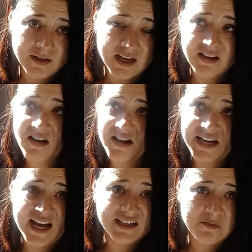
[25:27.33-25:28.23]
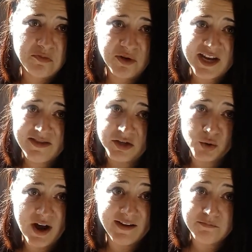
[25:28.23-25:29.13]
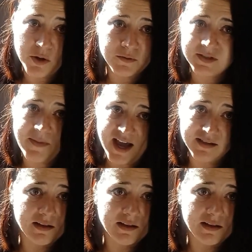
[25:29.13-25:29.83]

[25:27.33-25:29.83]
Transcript: and God had to breathe dry bones back